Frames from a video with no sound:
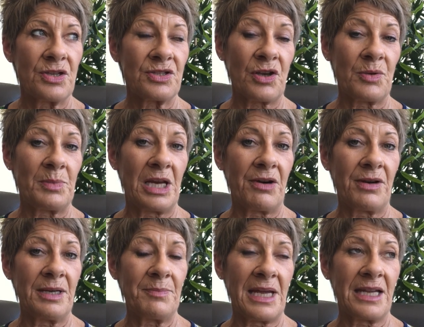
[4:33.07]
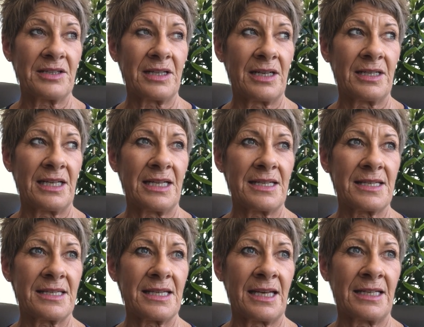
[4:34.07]
So, Mary Magdalene
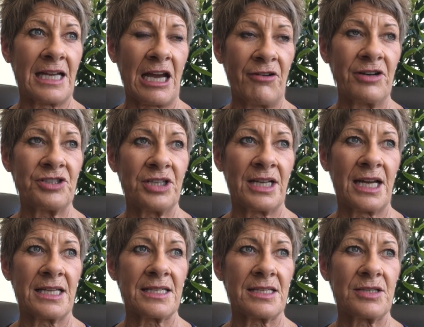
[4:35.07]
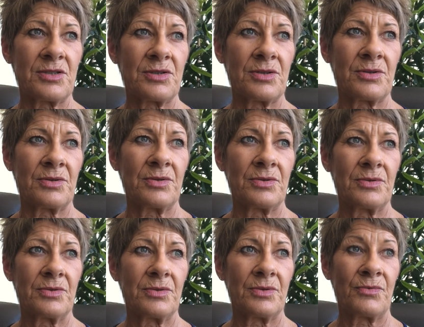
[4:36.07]
is encouraging us to
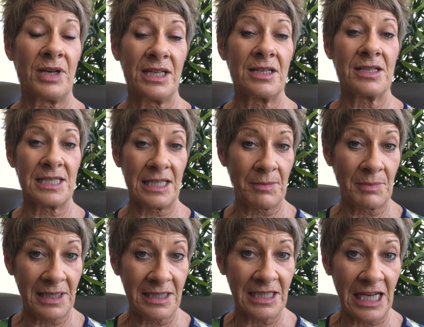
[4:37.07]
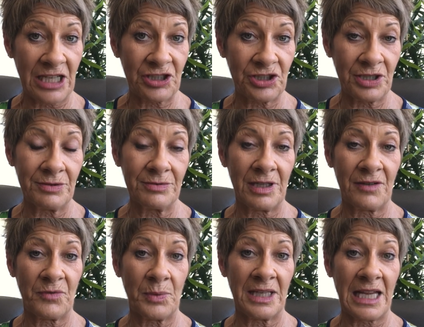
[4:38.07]
reconsider meditation
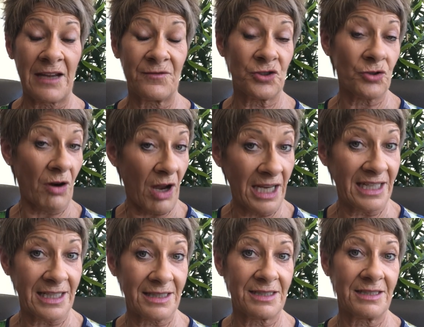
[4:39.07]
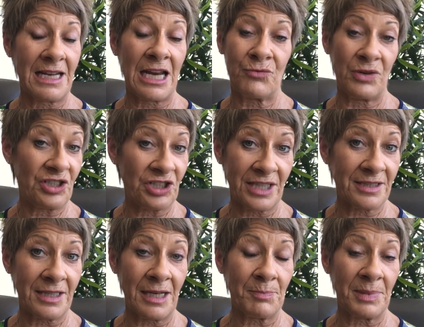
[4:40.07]
if we have tried it and
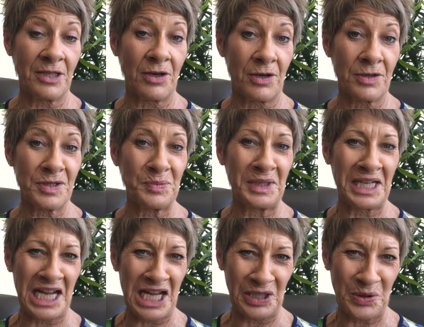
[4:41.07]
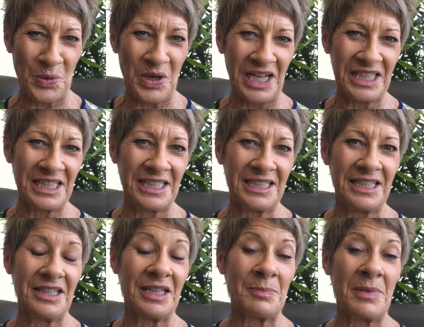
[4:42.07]
rejected it because we can't quieten
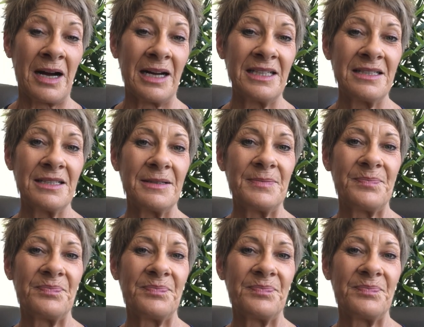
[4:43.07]
the mind.